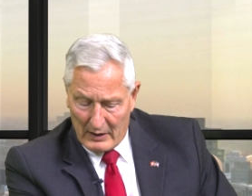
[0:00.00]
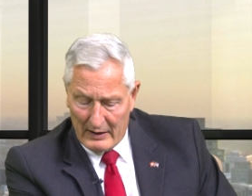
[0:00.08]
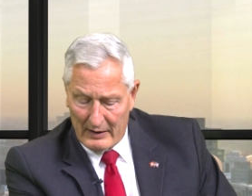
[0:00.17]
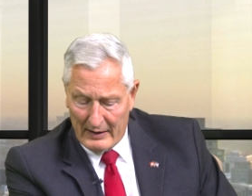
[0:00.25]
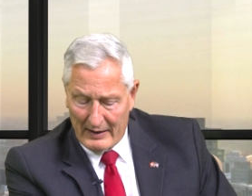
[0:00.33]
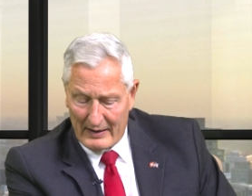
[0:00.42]

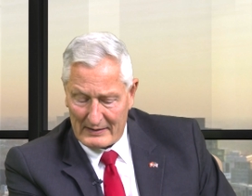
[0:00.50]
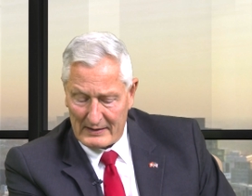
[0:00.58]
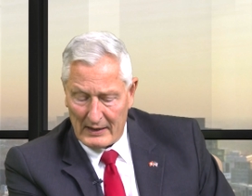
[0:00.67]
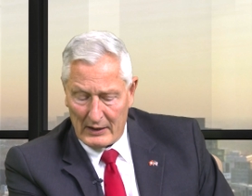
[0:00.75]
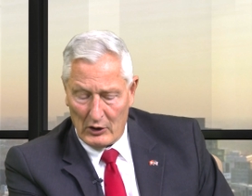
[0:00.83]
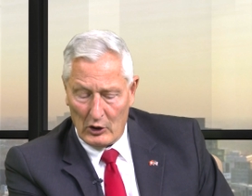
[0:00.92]
has
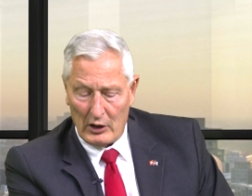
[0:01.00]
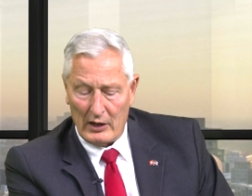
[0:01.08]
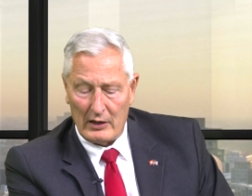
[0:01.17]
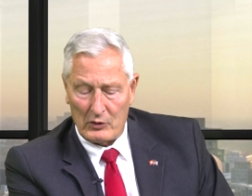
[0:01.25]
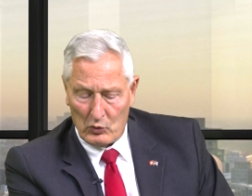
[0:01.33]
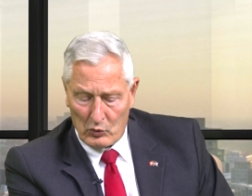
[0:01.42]

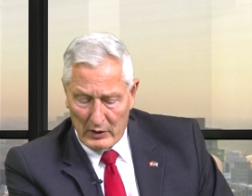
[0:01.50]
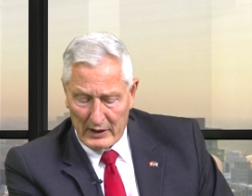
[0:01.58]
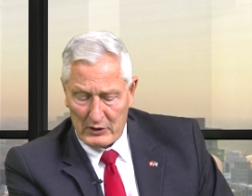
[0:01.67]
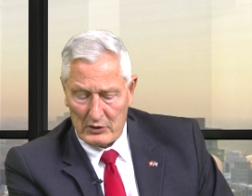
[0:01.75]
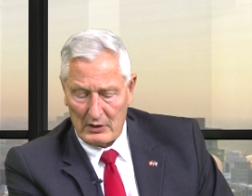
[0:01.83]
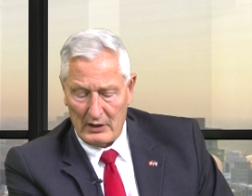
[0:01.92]

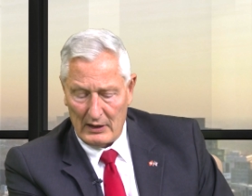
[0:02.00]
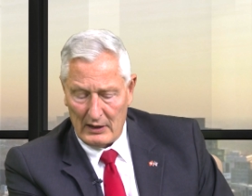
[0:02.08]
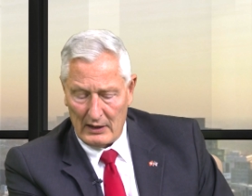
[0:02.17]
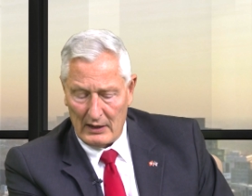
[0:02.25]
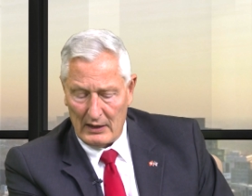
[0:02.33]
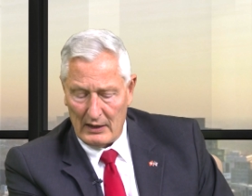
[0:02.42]
quite
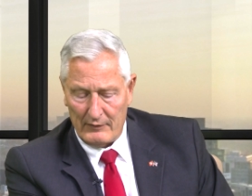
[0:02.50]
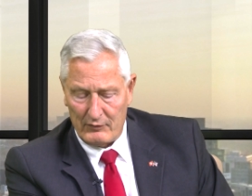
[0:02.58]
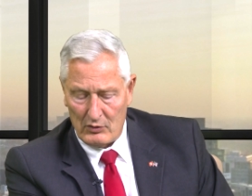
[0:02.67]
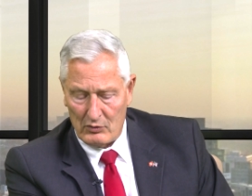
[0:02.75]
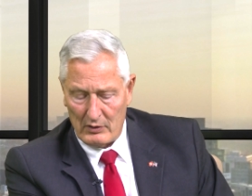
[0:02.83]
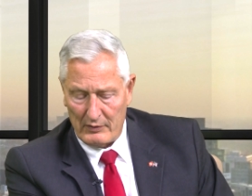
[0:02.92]
a
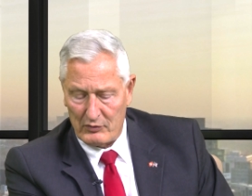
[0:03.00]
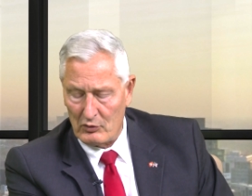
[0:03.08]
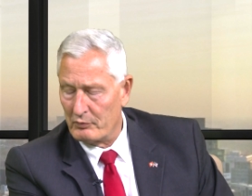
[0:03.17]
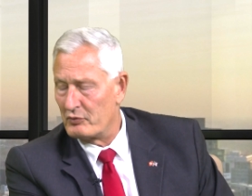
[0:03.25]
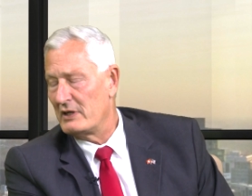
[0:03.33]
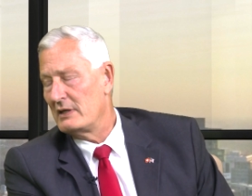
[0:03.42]
few
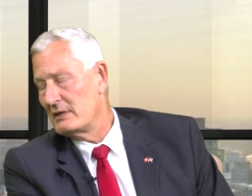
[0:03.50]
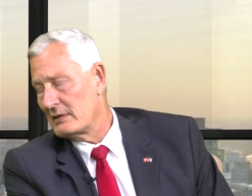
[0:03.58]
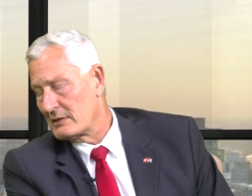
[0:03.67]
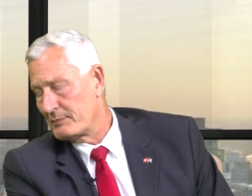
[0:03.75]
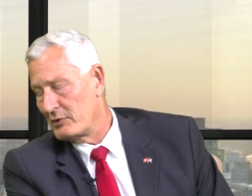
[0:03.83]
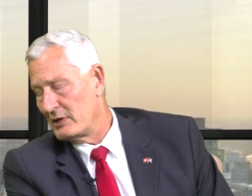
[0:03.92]

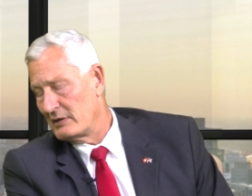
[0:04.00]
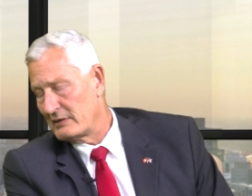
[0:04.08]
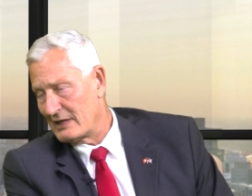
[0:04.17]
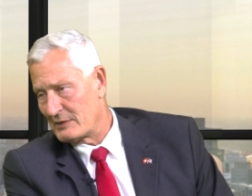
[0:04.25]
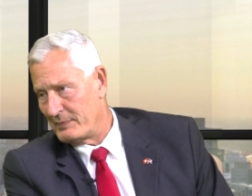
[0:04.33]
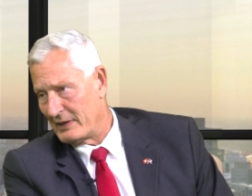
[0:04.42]
brilliant
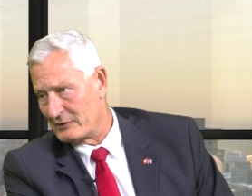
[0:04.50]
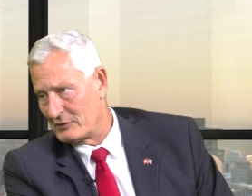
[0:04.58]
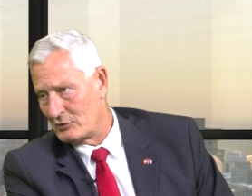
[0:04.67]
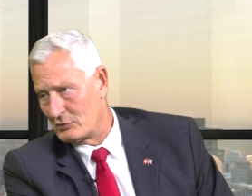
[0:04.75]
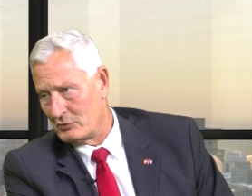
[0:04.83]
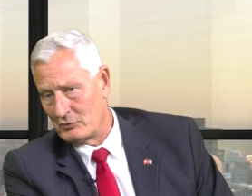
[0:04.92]

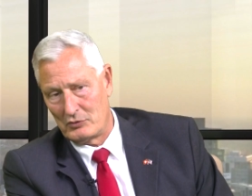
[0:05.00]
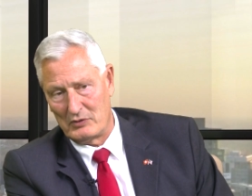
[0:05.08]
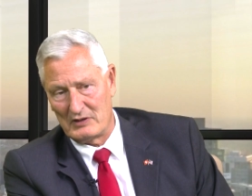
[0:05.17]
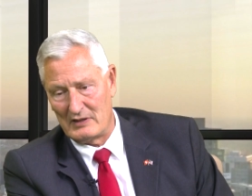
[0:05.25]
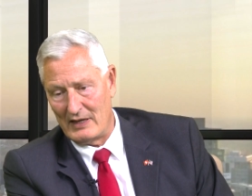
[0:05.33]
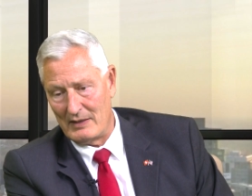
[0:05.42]
aspects to
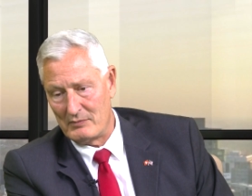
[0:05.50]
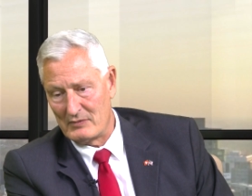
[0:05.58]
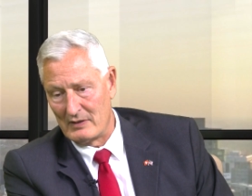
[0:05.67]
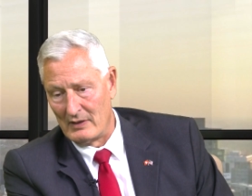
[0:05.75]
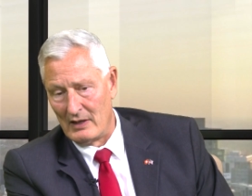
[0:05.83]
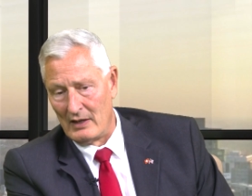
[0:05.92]

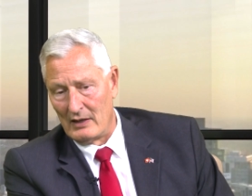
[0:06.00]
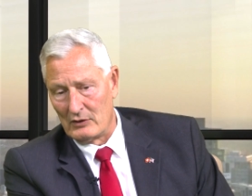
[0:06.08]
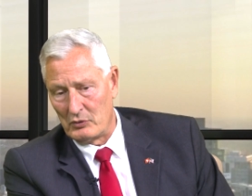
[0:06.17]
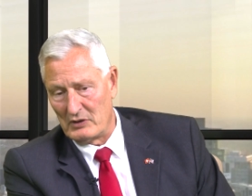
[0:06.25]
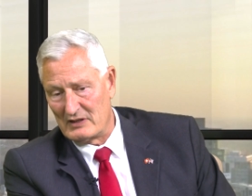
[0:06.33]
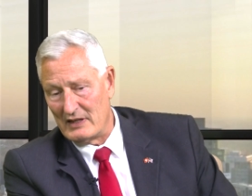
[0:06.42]

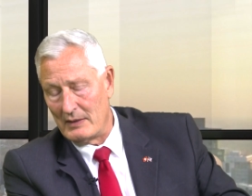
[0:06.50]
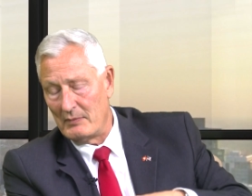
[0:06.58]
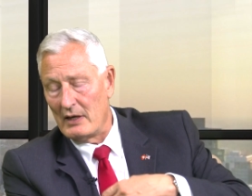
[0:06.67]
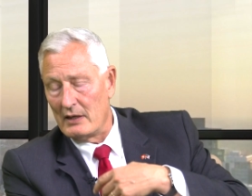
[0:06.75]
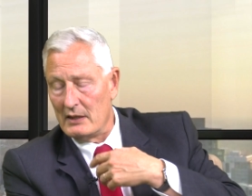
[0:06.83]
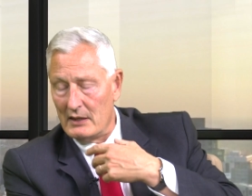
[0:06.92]
its name
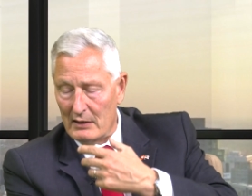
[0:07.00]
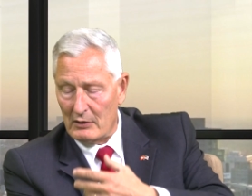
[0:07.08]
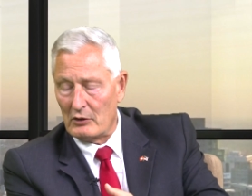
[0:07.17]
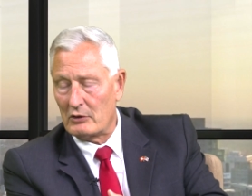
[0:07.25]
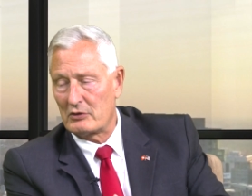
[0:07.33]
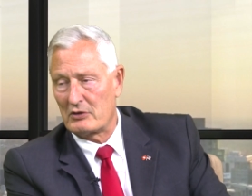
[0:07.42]
in
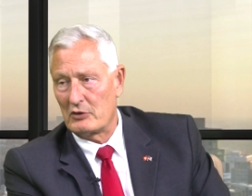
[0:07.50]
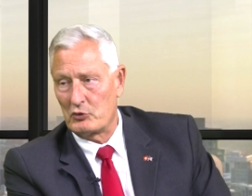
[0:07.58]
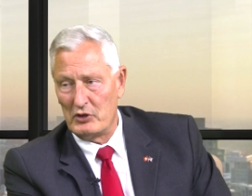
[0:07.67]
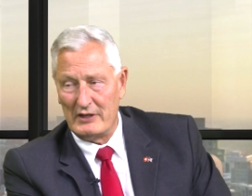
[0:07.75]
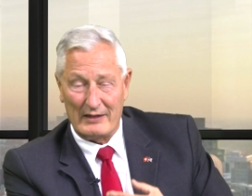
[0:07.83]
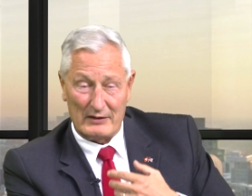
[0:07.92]
another
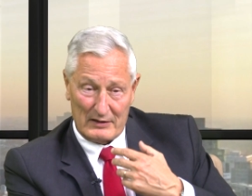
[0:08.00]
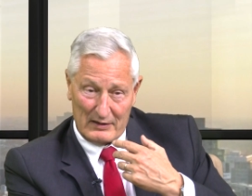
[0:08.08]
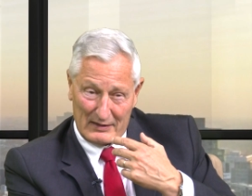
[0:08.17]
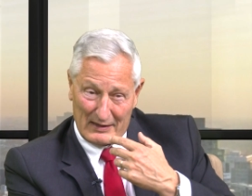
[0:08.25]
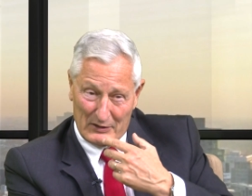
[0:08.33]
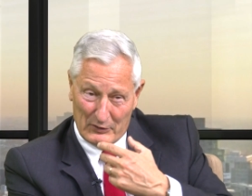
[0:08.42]
country
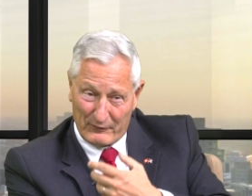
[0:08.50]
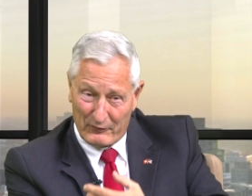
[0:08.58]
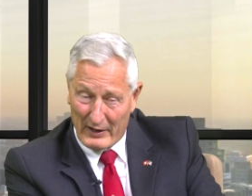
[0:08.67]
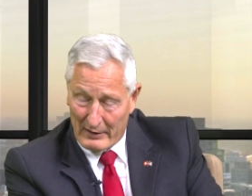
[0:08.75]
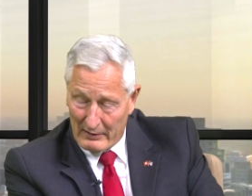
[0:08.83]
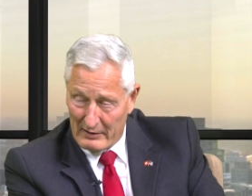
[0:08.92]
that is a
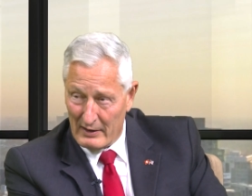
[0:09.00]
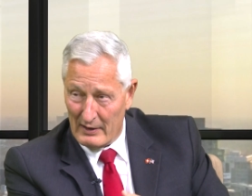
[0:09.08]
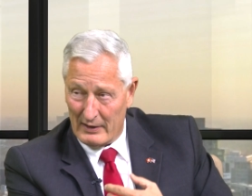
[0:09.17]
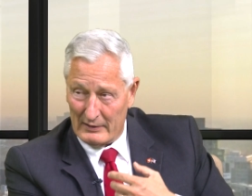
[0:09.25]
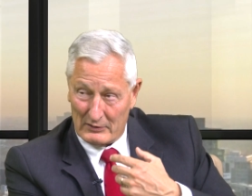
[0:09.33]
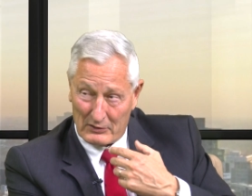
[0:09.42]
friend,
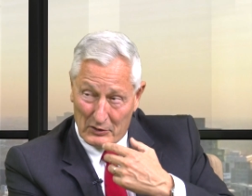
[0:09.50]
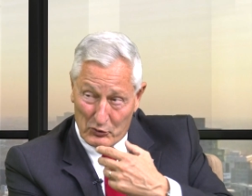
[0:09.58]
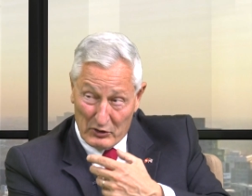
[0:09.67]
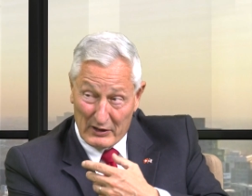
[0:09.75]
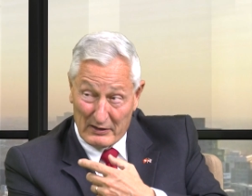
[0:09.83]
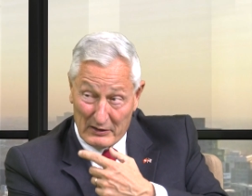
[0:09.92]
and in a
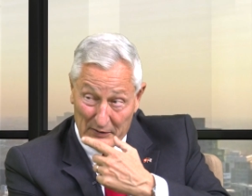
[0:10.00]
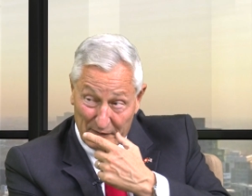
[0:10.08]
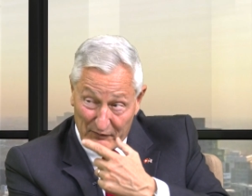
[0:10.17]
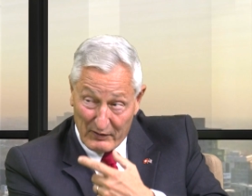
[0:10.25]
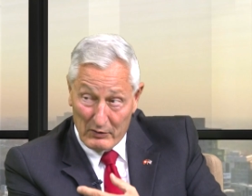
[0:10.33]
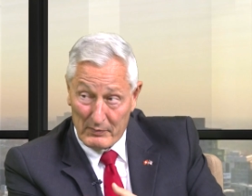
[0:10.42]
country that is a
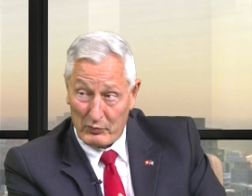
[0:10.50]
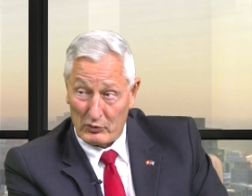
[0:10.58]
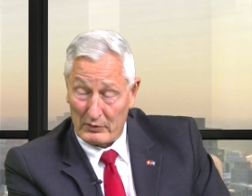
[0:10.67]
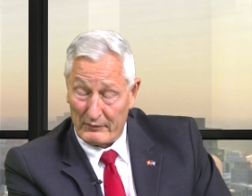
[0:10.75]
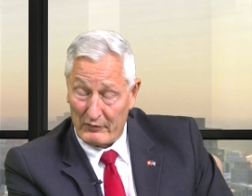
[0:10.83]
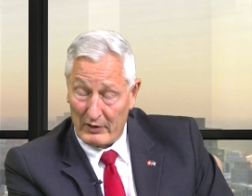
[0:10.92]
very
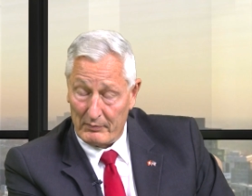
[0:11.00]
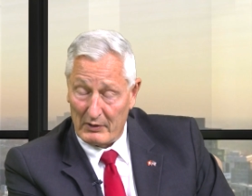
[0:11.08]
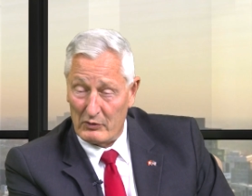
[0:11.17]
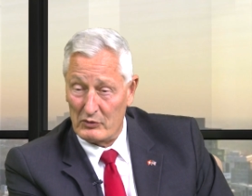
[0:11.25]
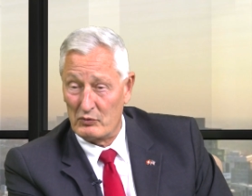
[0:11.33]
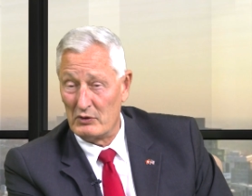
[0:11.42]
important friend
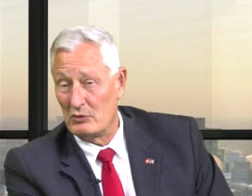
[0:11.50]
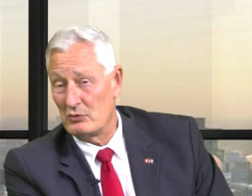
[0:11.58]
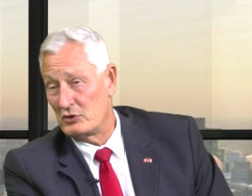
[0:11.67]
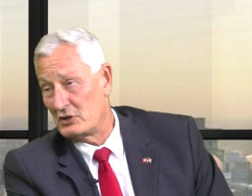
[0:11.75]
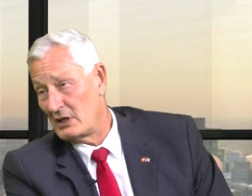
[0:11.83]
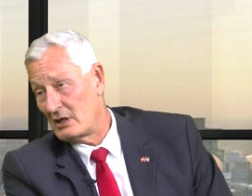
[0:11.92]
because we do
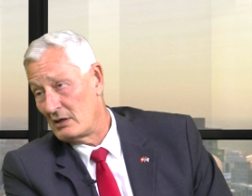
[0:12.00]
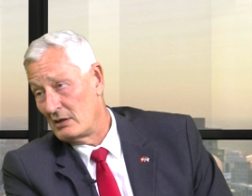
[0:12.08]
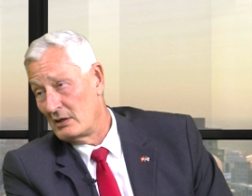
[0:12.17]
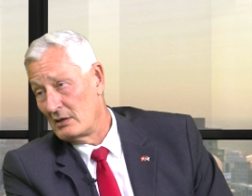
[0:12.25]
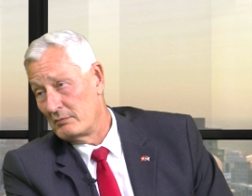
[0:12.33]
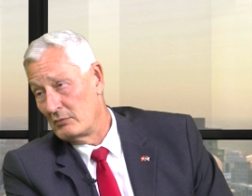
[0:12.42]
share
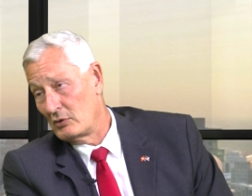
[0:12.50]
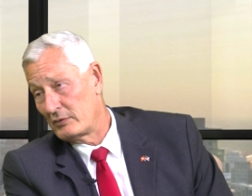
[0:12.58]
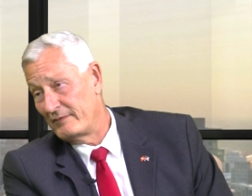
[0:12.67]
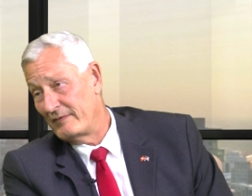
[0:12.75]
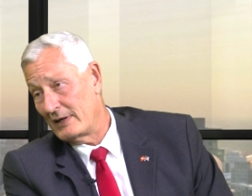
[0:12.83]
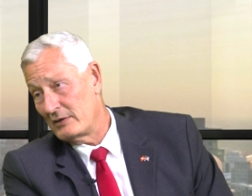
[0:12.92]

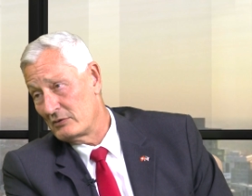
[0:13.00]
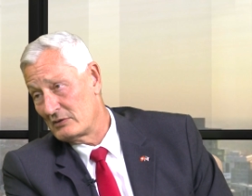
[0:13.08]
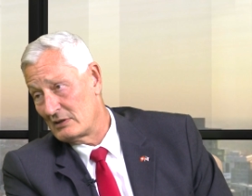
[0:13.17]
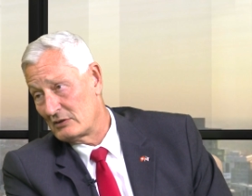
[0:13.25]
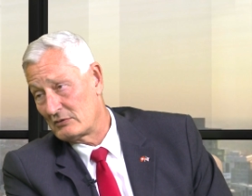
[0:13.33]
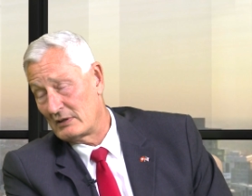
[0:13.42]
both
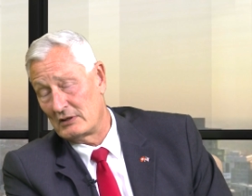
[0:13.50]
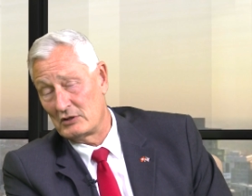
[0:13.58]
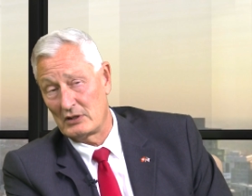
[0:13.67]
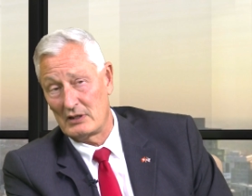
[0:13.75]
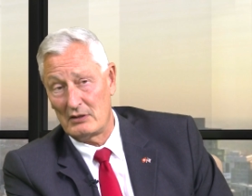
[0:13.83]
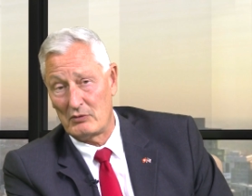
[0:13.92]
values and
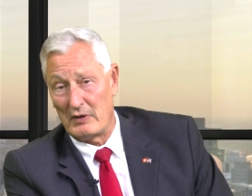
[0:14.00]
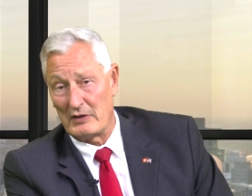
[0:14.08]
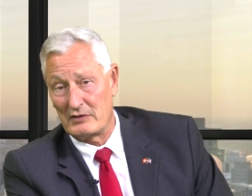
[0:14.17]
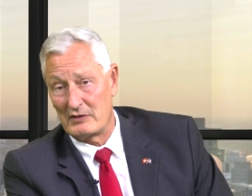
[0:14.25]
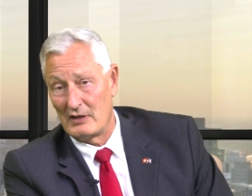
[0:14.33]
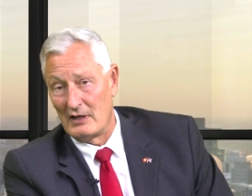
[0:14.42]
strategic
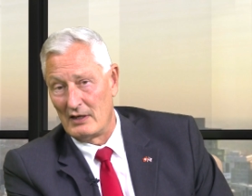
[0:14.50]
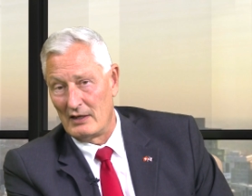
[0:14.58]
interests.